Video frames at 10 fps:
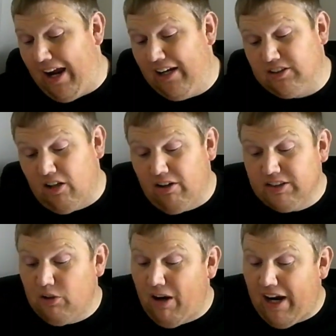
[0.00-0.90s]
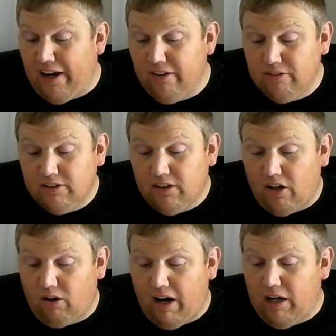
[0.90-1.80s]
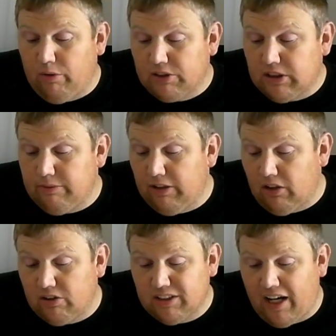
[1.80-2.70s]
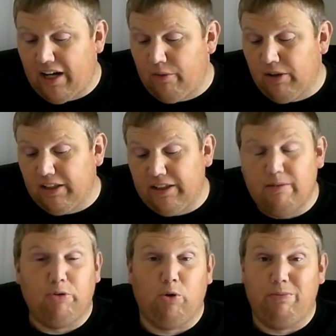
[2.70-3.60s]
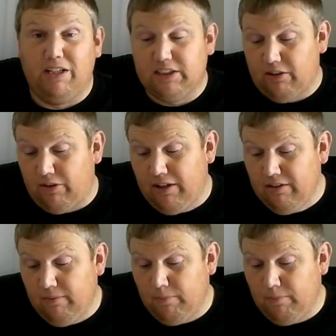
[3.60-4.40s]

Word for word: As long as Ohio, or Iowa, excuse me, as long as Iowa can get through Minnesota